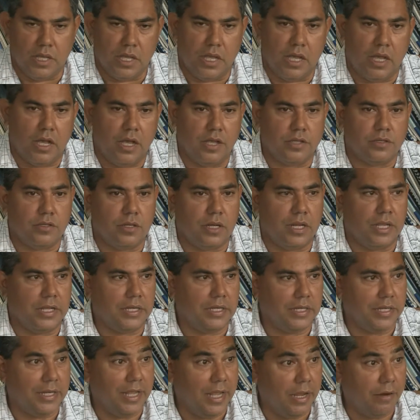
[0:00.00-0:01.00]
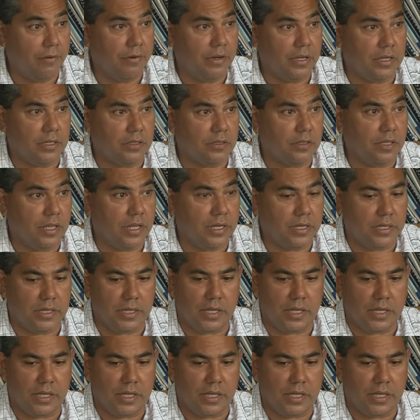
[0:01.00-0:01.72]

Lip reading: isolated areas that